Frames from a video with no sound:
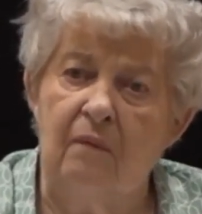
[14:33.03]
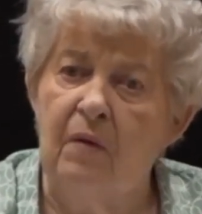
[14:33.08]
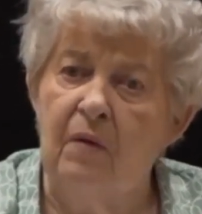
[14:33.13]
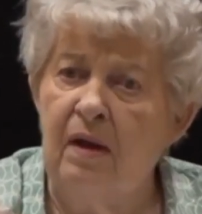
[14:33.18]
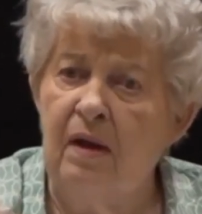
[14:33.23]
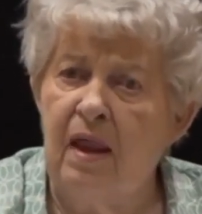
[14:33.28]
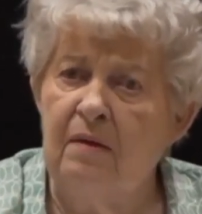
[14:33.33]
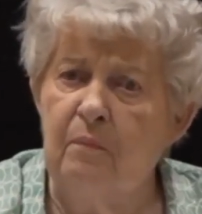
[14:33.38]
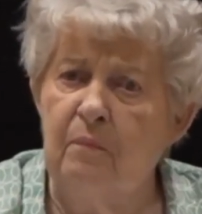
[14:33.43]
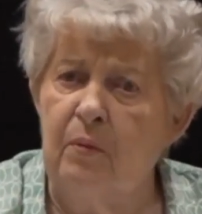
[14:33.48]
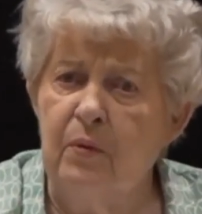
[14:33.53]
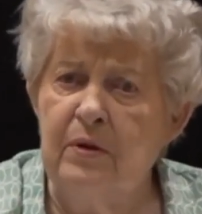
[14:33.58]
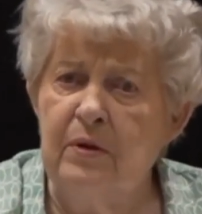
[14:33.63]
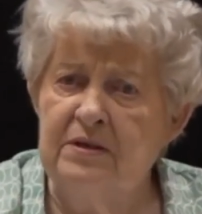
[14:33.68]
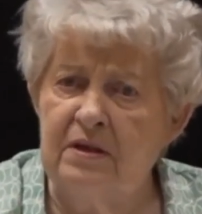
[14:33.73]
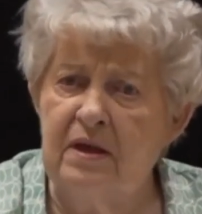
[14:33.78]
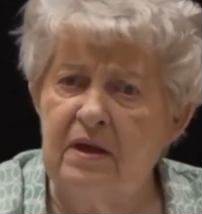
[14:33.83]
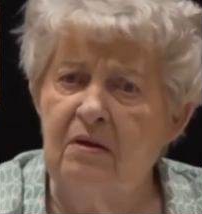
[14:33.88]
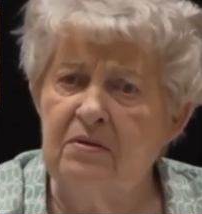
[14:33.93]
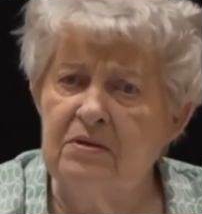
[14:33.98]
well, like Boy
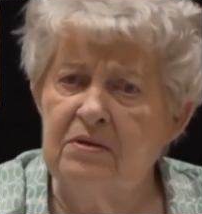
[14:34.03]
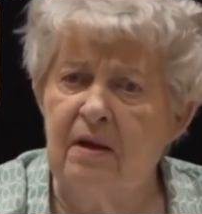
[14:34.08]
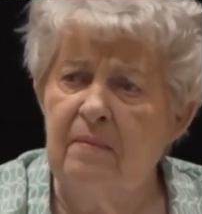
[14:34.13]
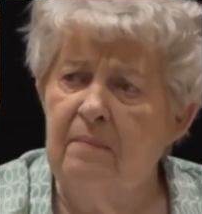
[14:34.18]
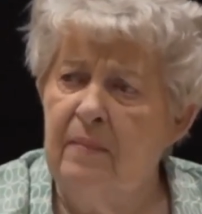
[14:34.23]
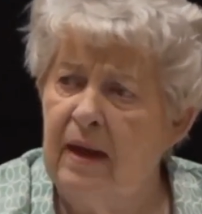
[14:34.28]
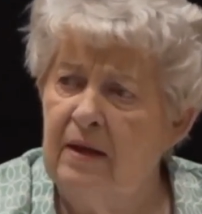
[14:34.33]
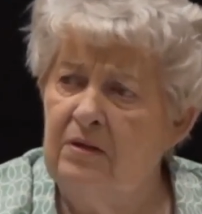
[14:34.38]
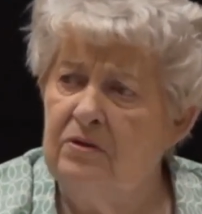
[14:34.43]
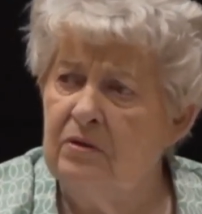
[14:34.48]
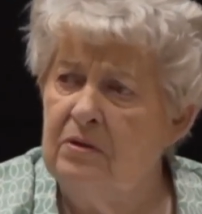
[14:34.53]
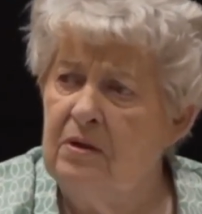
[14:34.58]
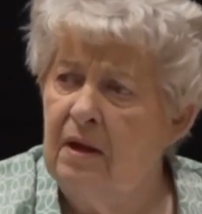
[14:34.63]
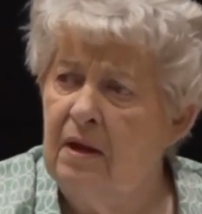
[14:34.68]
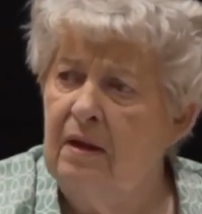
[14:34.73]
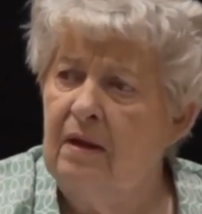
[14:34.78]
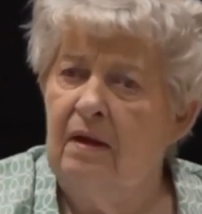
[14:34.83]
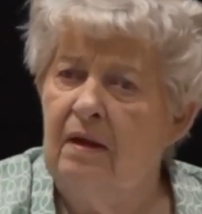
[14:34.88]
Scouts, I imagine,